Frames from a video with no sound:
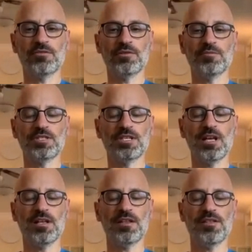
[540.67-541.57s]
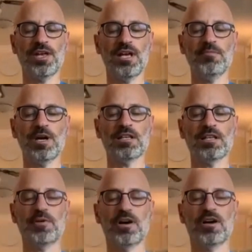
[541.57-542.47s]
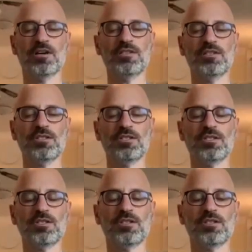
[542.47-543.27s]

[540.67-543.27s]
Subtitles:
ribs, then belly. Pause.